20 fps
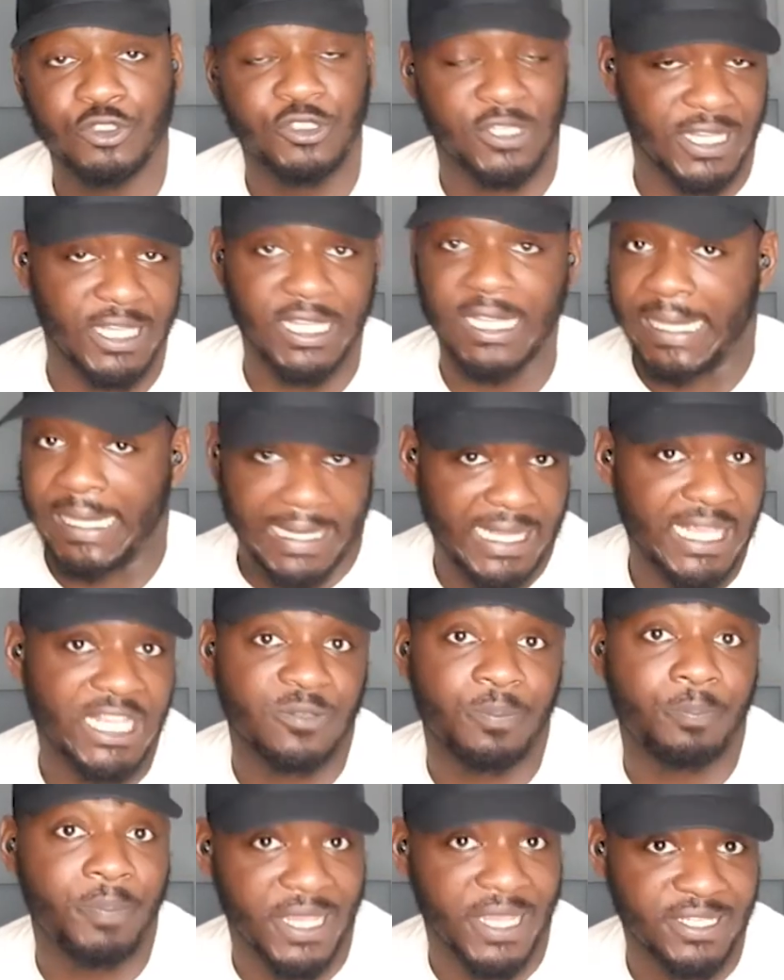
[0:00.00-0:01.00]
So he
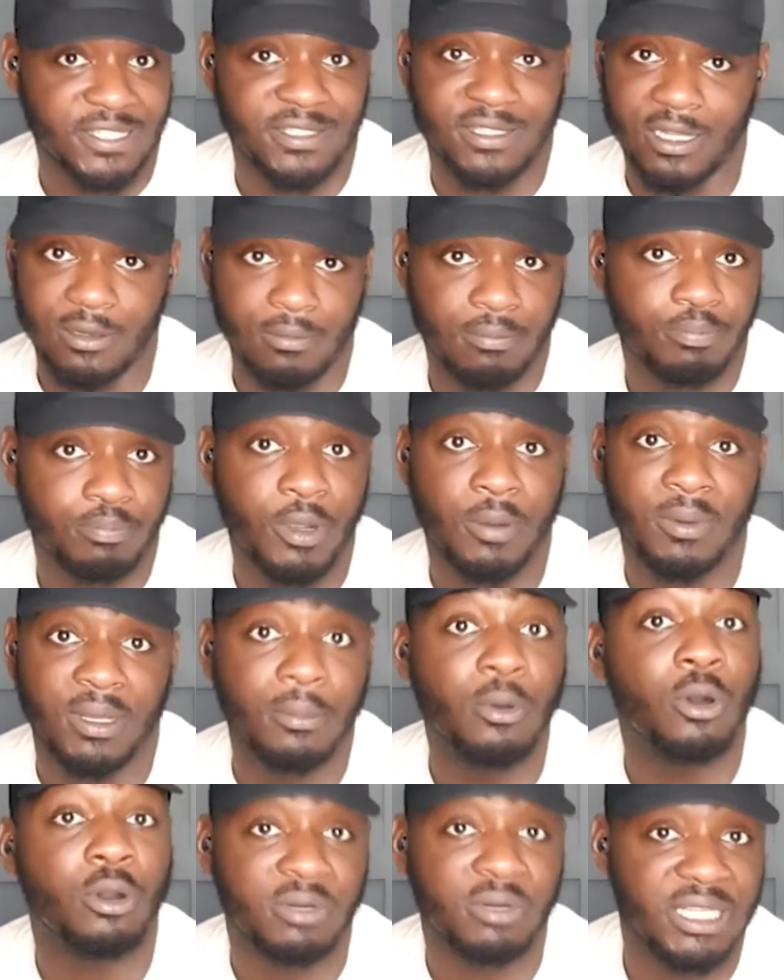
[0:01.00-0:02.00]
is pissed and probably
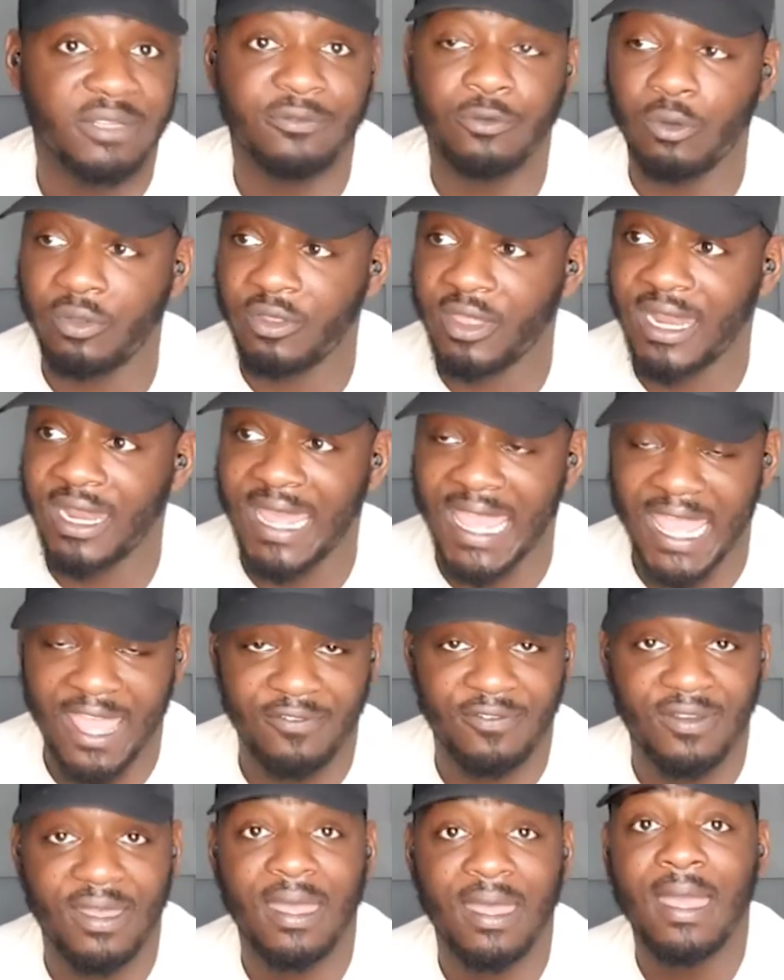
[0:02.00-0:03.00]
more evil than
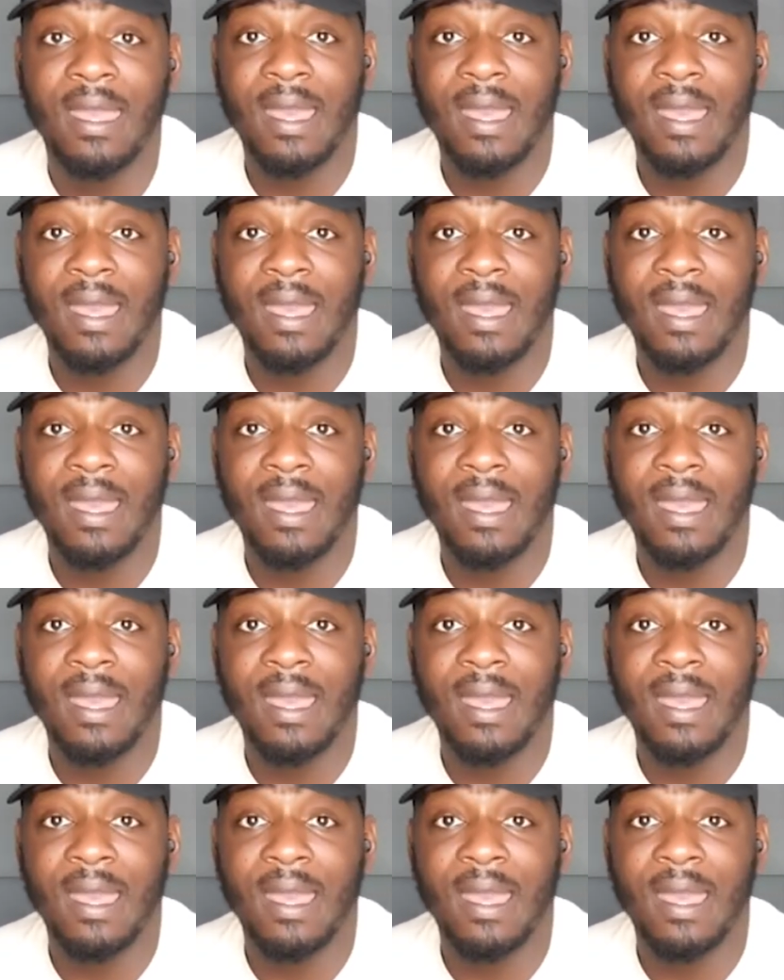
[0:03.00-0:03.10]
ever